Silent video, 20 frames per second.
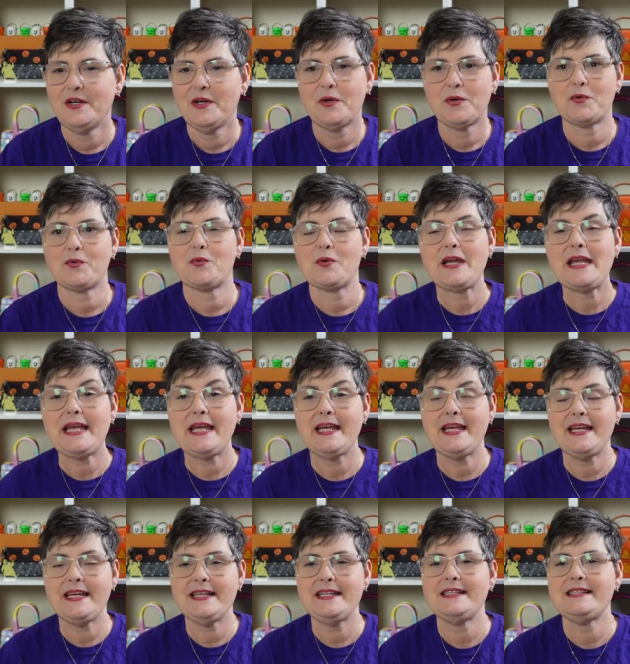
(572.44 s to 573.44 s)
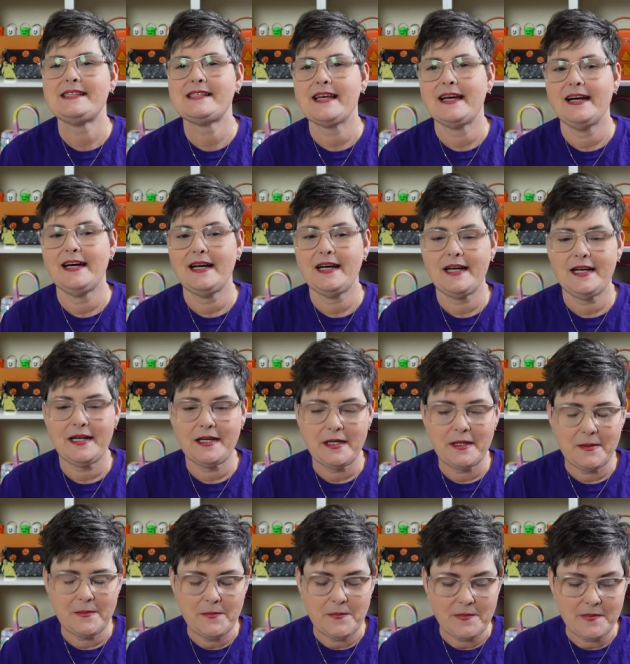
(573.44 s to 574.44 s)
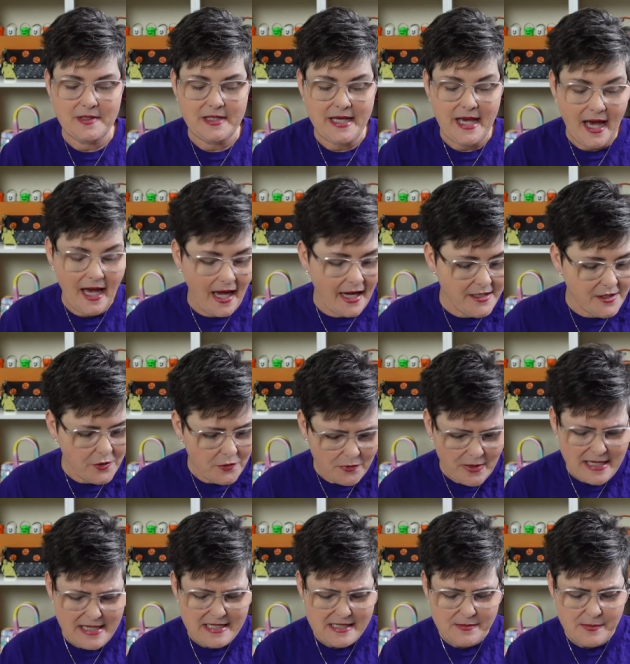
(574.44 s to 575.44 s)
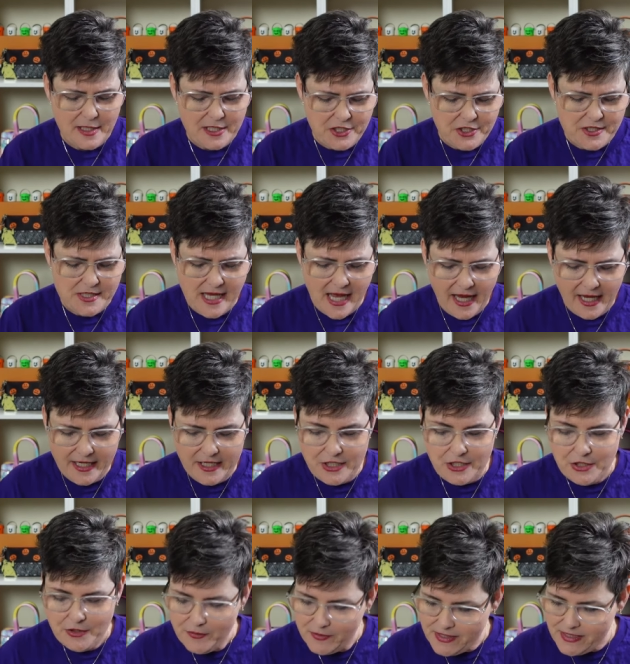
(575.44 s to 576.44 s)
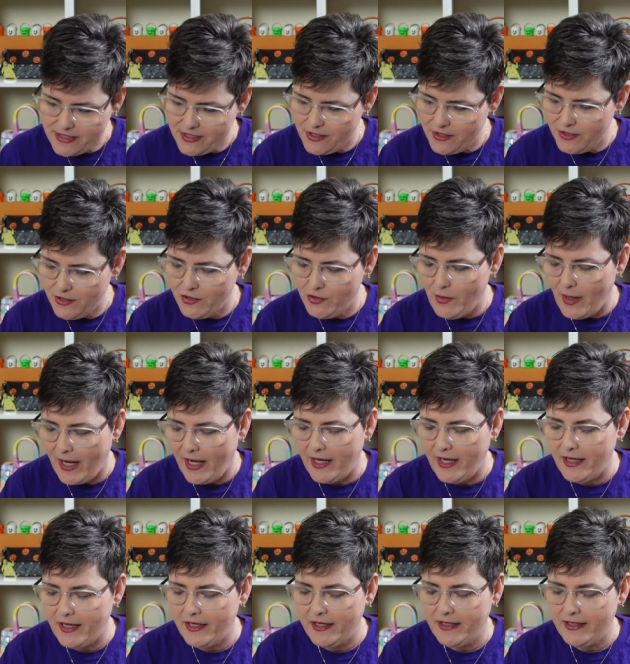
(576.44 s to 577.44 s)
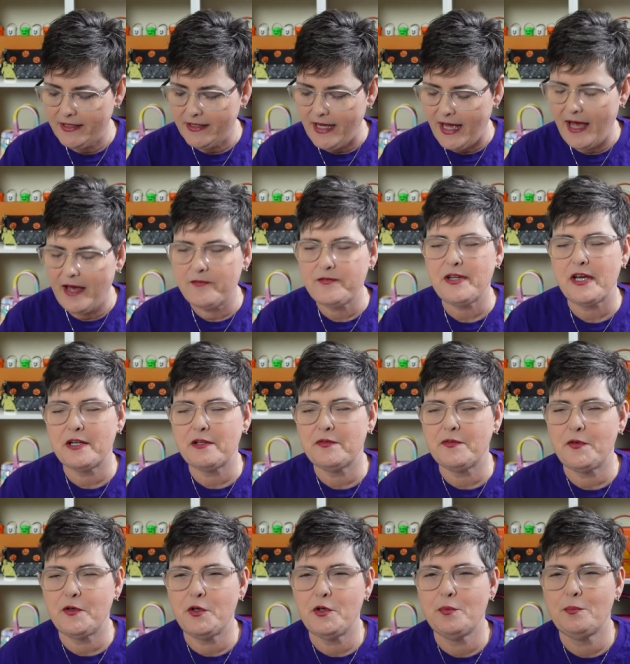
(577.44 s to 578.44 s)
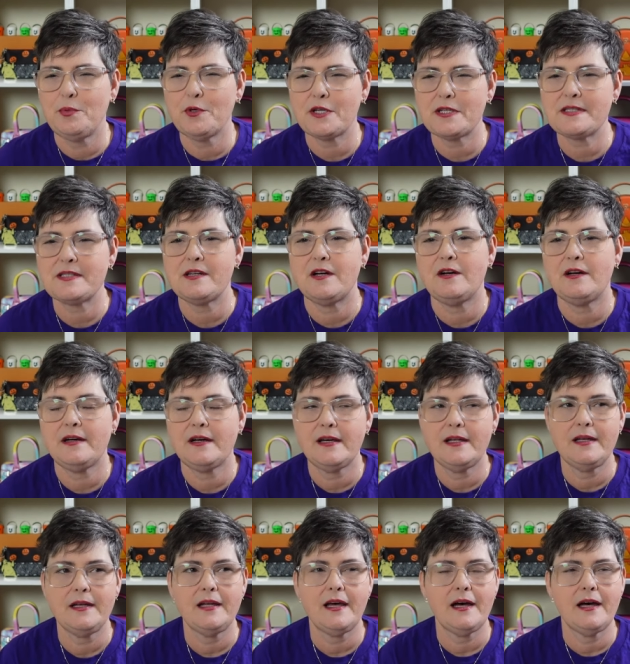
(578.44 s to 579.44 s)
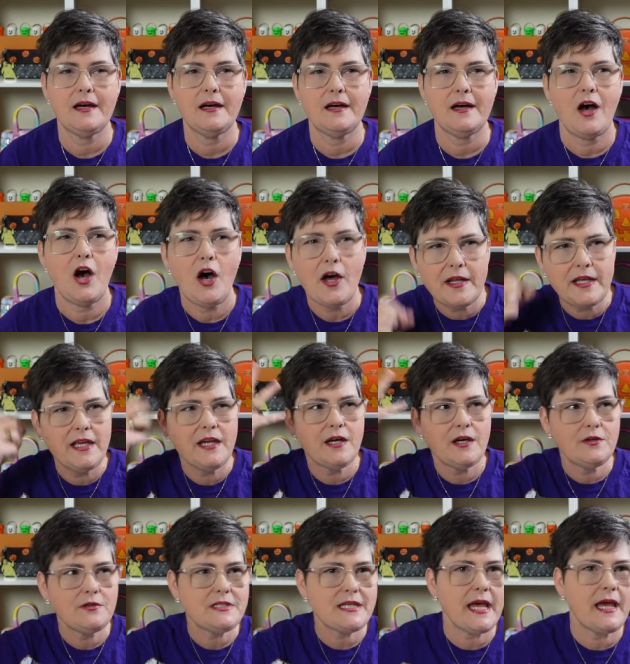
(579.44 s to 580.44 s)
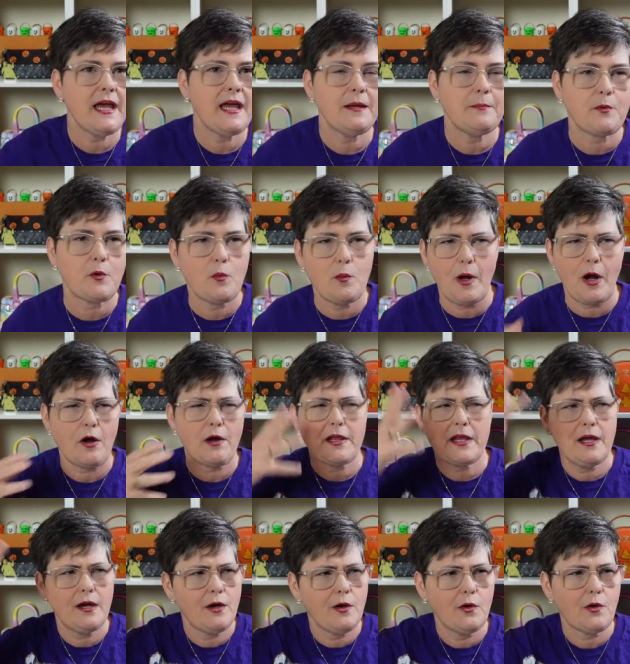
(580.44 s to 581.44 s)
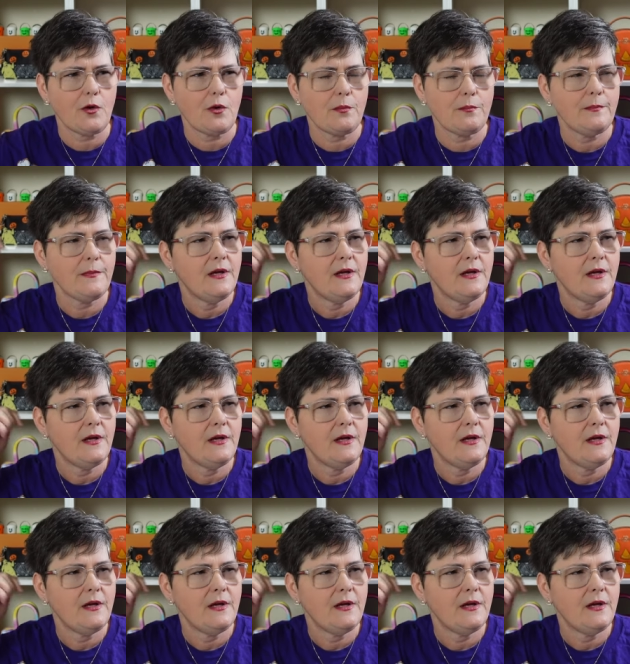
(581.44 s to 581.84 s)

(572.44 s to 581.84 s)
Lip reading: reads. Yeah, I don't read as much as I used to. I have done a few books on audio tape or audio, or